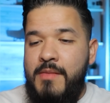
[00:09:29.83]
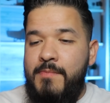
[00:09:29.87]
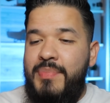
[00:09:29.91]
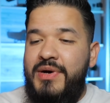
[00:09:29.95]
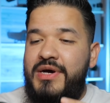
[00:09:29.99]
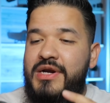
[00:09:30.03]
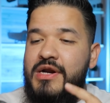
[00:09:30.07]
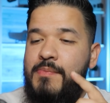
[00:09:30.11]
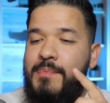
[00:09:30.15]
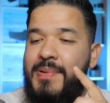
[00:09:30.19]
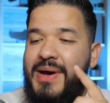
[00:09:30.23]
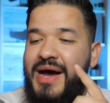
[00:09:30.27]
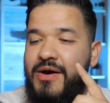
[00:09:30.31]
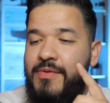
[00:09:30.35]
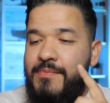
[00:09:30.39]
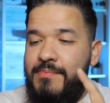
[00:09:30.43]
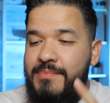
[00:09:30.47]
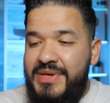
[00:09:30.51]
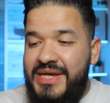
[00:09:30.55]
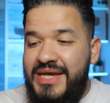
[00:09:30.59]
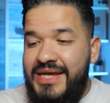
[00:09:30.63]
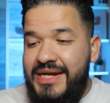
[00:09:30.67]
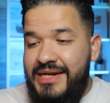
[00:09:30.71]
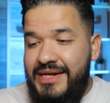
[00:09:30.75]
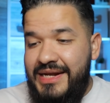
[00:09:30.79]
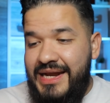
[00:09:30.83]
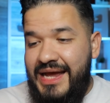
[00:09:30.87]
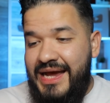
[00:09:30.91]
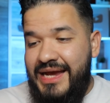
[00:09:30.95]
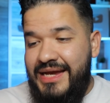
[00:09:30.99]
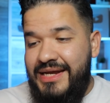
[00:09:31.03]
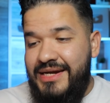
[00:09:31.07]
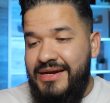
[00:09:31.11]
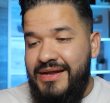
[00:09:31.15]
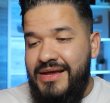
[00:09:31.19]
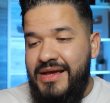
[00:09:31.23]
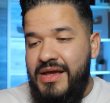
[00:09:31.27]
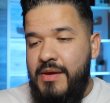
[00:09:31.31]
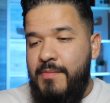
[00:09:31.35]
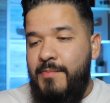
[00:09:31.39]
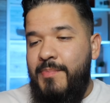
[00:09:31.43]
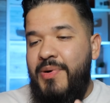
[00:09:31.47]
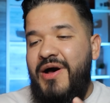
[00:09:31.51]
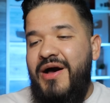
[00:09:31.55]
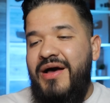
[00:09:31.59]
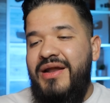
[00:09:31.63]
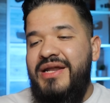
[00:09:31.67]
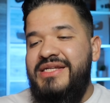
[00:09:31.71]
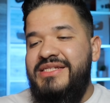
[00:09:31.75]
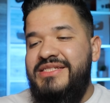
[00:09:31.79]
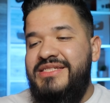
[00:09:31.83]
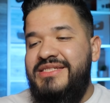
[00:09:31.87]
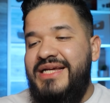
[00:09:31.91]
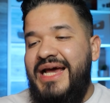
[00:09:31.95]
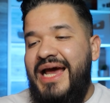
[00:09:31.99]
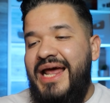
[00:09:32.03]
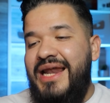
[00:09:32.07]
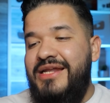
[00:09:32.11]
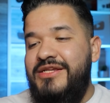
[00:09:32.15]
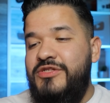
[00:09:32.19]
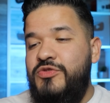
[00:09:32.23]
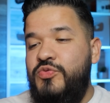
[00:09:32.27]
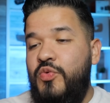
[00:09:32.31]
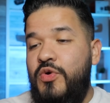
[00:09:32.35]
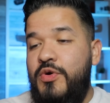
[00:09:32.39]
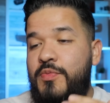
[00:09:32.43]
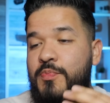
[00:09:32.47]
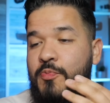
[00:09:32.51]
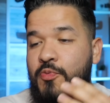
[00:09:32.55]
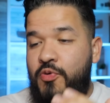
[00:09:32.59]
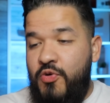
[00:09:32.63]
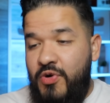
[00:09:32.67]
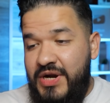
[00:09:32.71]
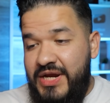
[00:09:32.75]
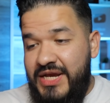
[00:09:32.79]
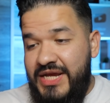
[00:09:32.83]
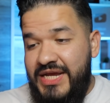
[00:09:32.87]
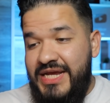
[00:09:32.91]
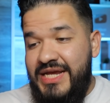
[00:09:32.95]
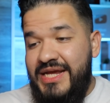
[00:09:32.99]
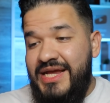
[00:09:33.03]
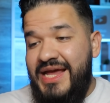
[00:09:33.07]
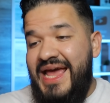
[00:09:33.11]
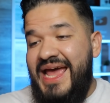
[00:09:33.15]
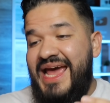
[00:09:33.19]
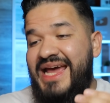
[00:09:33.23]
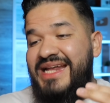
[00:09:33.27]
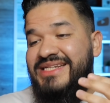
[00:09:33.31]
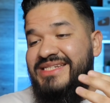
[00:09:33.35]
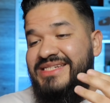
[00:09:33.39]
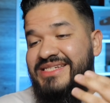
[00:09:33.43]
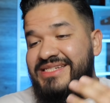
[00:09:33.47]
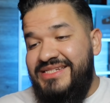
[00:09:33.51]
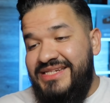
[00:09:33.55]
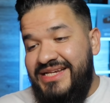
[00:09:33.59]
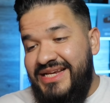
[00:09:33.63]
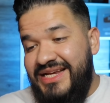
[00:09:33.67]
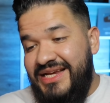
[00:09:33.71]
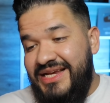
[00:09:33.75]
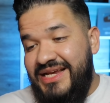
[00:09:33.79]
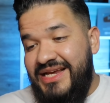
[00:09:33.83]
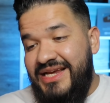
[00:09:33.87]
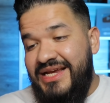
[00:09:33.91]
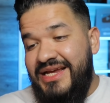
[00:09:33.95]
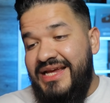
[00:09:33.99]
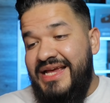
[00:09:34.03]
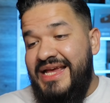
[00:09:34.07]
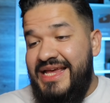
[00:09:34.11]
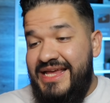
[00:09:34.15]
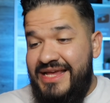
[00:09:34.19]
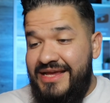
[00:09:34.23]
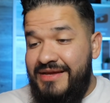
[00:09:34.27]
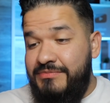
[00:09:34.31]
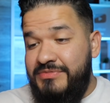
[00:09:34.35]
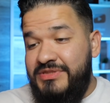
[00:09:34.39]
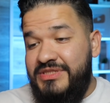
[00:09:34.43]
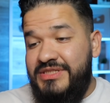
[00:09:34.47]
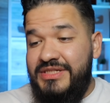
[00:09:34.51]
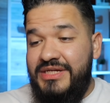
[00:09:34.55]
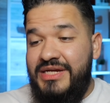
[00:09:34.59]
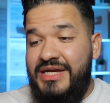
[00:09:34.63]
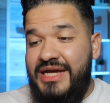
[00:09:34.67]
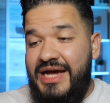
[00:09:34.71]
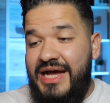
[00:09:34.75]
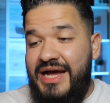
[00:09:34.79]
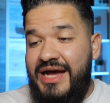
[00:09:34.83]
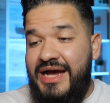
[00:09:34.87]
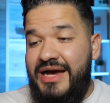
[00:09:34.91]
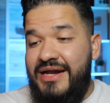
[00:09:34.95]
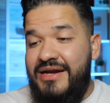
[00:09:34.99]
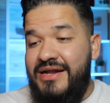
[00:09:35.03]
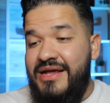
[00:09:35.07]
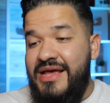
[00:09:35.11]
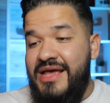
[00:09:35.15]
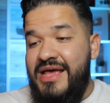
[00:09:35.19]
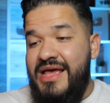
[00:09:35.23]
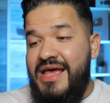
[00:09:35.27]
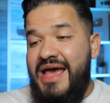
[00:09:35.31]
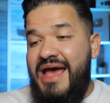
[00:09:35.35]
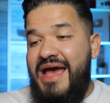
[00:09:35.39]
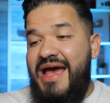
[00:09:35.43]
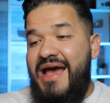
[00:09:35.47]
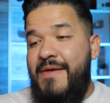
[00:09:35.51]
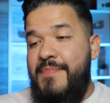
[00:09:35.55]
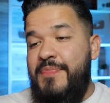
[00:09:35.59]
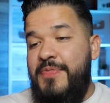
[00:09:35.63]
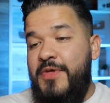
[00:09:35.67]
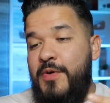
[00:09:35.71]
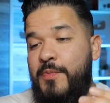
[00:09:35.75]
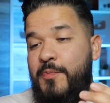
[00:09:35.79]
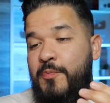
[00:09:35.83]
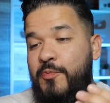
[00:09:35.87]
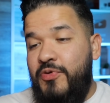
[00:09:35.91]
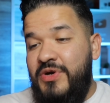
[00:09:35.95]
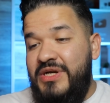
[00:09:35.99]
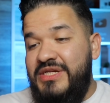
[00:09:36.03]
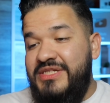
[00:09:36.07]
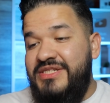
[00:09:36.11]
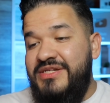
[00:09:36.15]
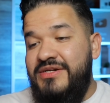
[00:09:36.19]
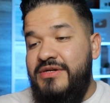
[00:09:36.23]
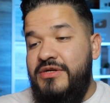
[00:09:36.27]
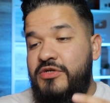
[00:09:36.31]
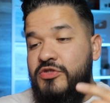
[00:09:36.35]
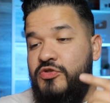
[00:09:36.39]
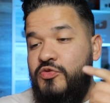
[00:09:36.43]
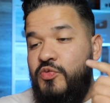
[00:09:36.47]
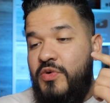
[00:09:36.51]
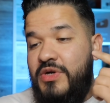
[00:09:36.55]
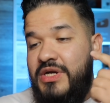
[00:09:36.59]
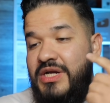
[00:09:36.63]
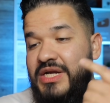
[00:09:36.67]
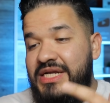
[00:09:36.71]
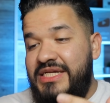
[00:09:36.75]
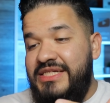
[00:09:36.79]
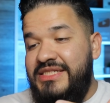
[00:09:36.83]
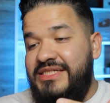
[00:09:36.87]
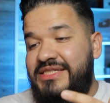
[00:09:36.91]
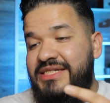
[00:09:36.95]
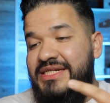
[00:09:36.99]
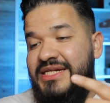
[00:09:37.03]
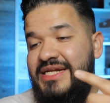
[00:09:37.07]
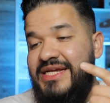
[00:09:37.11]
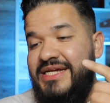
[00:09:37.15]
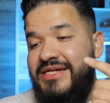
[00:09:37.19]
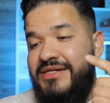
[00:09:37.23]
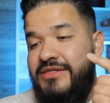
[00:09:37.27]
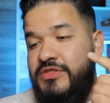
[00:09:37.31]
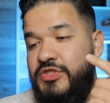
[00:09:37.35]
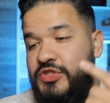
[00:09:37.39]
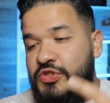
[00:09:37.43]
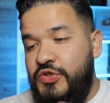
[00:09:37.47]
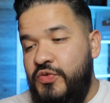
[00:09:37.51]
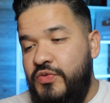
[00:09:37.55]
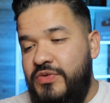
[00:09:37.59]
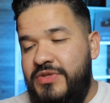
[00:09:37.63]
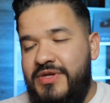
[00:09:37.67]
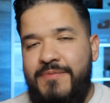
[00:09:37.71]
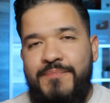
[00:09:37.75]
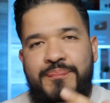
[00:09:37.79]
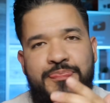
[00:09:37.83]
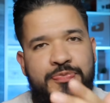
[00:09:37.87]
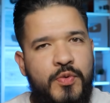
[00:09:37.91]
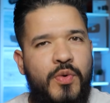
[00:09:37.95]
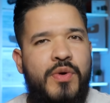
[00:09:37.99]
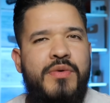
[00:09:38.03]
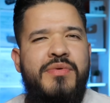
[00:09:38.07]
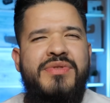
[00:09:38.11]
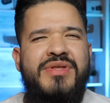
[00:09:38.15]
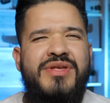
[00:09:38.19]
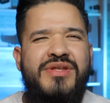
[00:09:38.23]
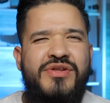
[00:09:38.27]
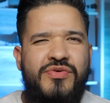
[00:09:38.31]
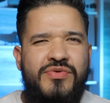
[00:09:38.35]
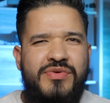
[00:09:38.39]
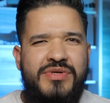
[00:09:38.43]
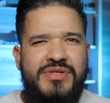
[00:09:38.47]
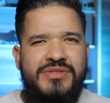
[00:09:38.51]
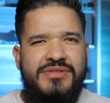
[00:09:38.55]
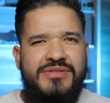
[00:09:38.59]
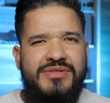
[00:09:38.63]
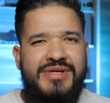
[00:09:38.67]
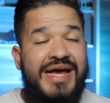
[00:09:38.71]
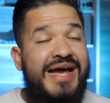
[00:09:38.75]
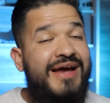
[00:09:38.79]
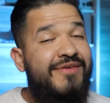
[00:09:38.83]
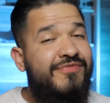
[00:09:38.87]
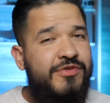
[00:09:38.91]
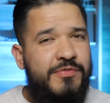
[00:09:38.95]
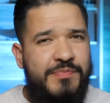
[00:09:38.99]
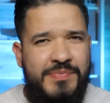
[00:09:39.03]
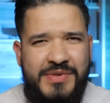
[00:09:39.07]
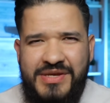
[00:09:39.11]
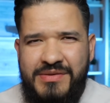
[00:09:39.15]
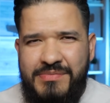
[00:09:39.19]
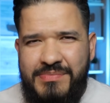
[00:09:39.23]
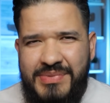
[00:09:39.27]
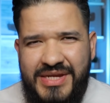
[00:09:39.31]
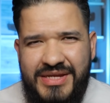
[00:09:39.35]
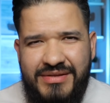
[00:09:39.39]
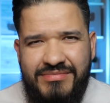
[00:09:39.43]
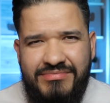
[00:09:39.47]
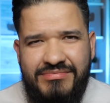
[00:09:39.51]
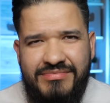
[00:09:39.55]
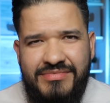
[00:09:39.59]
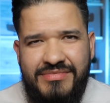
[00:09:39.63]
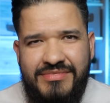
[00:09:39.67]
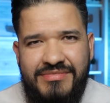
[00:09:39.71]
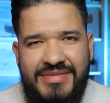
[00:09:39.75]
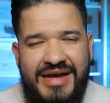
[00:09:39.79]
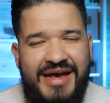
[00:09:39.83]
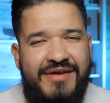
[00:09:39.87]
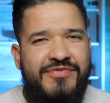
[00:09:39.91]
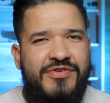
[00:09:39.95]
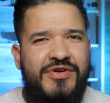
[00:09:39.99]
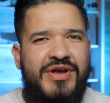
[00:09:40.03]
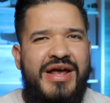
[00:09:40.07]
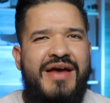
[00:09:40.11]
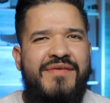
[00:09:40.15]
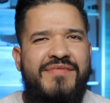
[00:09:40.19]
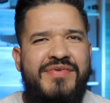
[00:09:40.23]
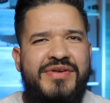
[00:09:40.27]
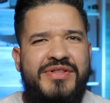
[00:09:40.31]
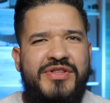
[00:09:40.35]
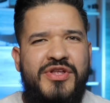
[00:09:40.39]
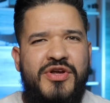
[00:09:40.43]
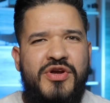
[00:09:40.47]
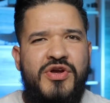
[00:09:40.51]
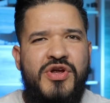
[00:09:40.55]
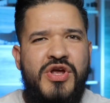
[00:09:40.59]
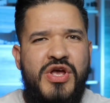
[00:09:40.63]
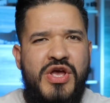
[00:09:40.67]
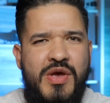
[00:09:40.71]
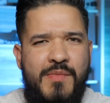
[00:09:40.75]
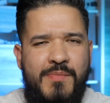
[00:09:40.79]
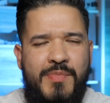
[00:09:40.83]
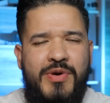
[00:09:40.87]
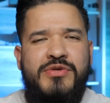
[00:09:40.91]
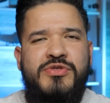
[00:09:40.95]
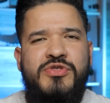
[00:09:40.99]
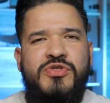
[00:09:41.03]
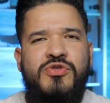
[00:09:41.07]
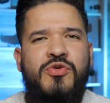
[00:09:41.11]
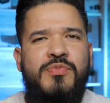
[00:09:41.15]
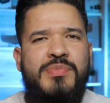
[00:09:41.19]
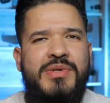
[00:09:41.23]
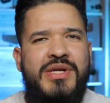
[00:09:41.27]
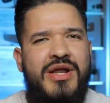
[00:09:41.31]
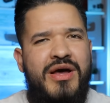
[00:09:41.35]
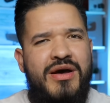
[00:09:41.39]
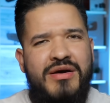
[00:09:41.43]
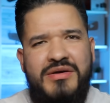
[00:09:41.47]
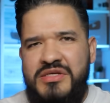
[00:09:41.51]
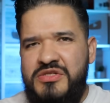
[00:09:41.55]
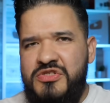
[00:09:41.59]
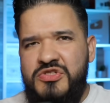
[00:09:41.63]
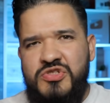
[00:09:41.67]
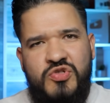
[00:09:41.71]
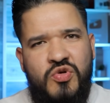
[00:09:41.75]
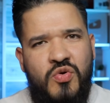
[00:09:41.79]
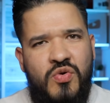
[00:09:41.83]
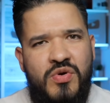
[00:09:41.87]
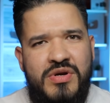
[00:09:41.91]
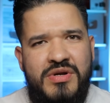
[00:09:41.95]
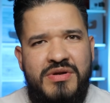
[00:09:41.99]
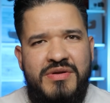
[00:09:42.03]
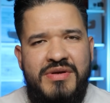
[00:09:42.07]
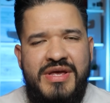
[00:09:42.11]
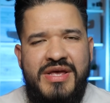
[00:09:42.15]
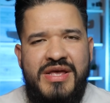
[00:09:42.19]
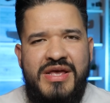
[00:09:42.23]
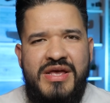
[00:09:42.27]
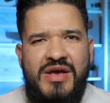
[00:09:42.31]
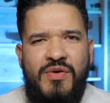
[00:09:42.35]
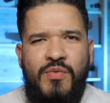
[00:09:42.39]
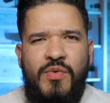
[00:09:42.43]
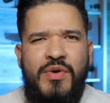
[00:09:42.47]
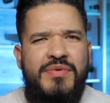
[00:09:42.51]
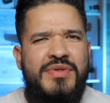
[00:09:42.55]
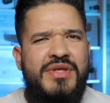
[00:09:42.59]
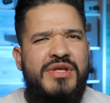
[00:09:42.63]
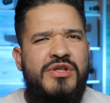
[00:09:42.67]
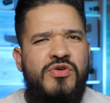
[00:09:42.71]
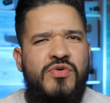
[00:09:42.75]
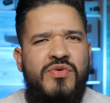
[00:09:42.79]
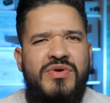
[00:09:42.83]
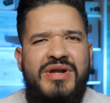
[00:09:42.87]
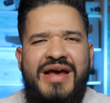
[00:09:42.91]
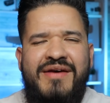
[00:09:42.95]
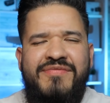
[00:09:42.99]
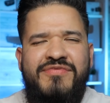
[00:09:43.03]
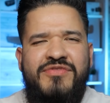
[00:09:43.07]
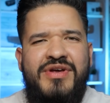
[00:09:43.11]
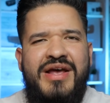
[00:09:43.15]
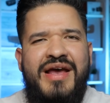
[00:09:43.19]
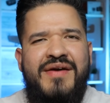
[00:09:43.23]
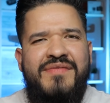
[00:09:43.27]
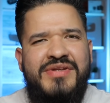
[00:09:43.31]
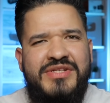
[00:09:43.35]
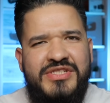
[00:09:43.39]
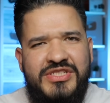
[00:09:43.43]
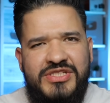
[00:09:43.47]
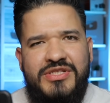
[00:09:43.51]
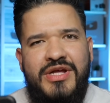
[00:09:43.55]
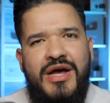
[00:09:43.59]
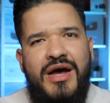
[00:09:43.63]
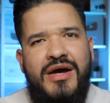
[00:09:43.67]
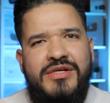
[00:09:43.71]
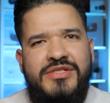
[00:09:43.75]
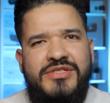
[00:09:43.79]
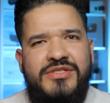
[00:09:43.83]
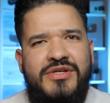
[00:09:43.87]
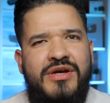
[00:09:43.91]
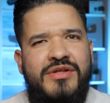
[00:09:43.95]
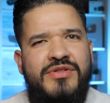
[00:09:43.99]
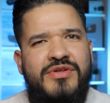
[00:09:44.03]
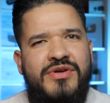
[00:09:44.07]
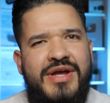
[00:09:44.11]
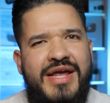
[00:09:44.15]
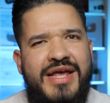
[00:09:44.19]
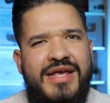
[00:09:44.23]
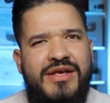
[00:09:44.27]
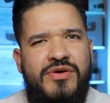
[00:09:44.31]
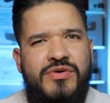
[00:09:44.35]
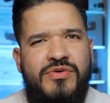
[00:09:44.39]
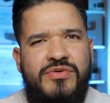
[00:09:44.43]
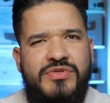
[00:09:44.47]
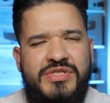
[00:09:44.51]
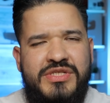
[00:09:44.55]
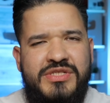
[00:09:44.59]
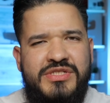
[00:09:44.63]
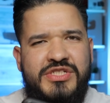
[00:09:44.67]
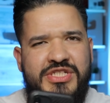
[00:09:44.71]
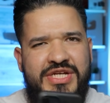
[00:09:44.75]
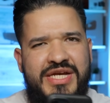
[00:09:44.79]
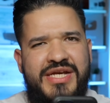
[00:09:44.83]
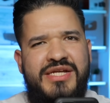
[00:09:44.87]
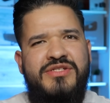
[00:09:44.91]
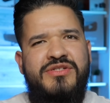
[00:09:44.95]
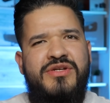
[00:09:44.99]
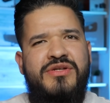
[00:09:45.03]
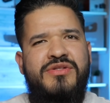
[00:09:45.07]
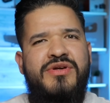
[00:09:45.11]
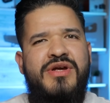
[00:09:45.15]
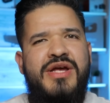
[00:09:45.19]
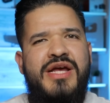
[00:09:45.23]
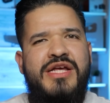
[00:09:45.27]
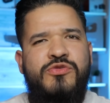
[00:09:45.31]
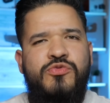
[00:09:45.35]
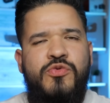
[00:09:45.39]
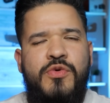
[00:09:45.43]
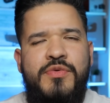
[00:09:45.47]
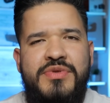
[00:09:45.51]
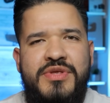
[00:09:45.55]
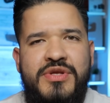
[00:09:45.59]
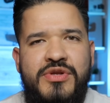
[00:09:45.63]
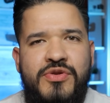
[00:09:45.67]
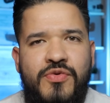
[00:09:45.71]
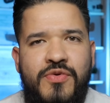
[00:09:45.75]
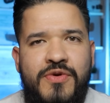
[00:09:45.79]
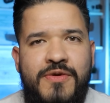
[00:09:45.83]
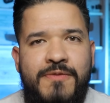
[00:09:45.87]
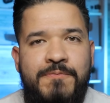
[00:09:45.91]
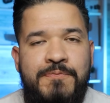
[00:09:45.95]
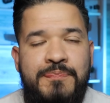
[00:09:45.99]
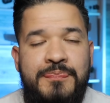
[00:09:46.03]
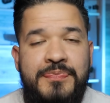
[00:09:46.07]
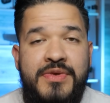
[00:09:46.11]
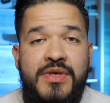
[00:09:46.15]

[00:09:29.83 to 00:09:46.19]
But about midnight, Paul and Silas were praying and singing hymns to God, and the prisoners were listening to them. What were they doing after being beat? After having their personal belongings torn? What were they doing after having stocks on their ankles and chains on their hands? What were they doing?